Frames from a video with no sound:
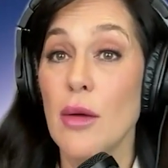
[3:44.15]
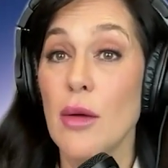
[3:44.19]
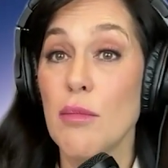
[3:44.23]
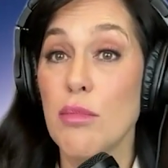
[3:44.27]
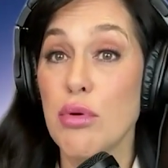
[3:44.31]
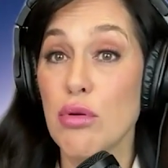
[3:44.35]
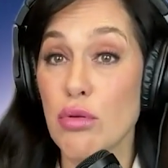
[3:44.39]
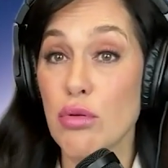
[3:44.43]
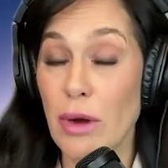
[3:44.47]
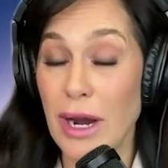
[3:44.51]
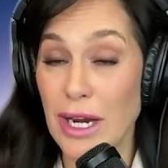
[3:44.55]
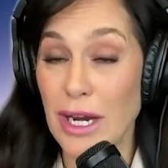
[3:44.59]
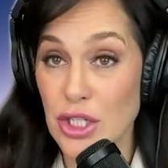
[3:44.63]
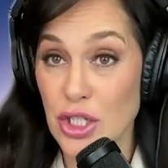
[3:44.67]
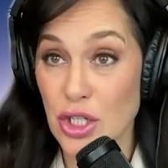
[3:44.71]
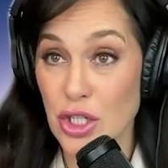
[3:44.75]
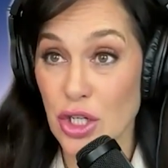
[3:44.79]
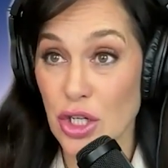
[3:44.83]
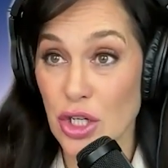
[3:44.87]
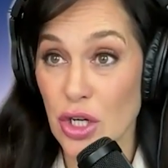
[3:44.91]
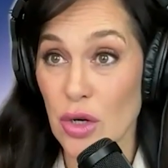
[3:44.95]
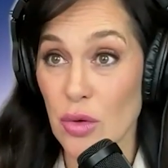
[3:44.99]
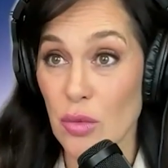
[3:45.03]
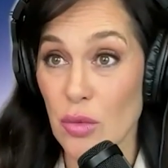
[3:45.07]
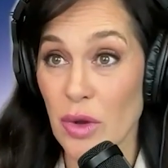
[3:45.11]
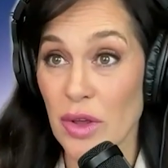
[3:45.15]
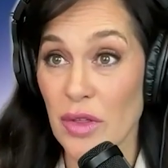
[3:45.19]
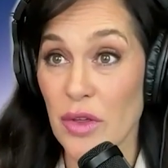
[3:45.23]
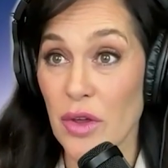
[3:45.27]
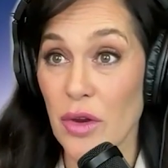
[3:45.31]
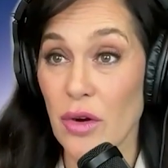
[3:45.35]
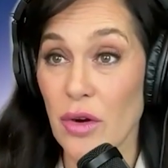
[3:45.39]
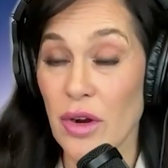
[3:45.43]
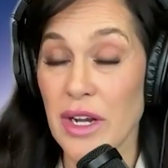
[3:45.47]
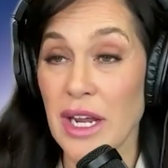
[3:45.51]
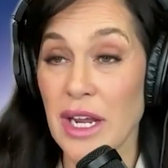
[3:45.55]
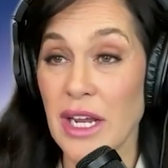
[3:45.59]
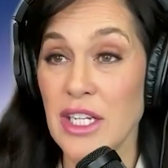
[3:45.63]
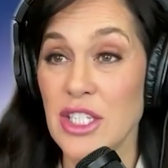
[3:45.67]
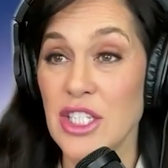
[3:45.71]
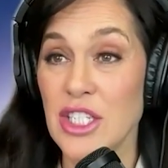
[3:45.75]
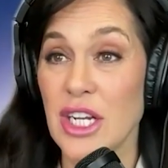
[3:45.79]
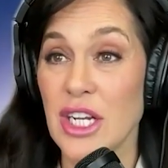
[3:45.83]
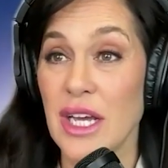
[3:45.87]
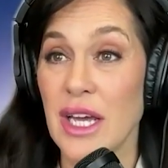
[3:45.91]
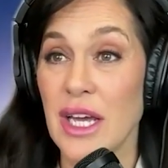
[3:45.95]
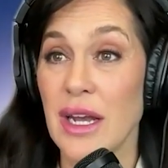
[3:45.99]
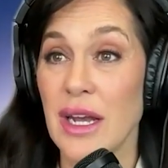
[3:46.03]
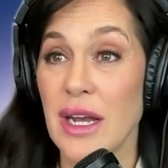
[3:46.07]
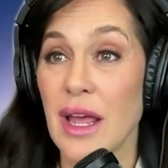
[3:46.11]
pressure with
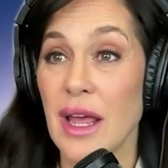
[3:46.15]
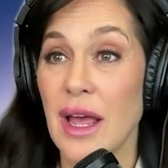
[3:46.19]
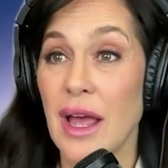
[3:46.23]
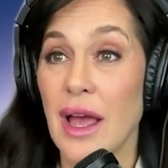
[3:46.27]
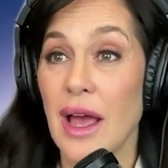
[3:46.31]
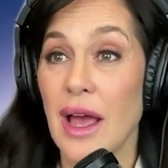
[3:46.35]
urination.